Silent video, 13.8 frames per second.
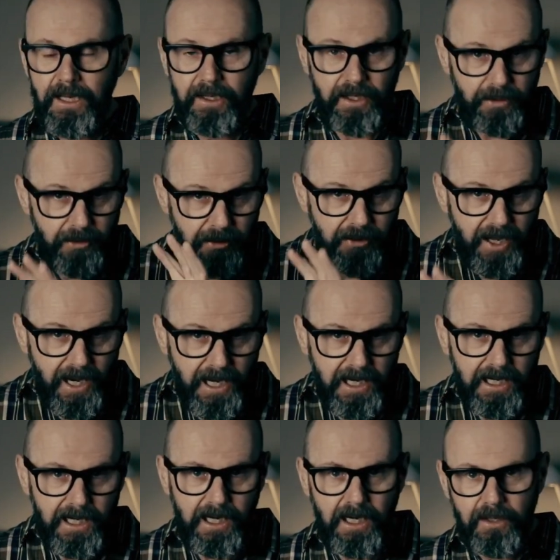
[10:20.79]
that
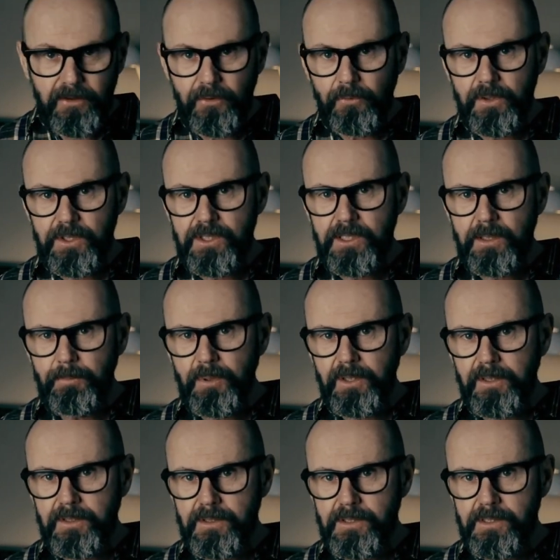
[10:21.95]
they are the
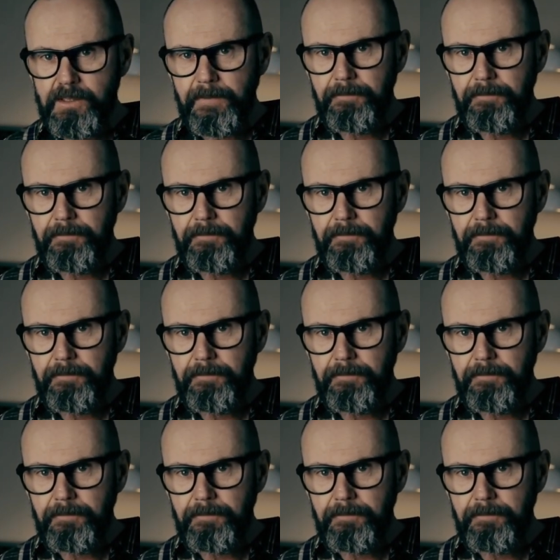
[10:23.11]
recipients,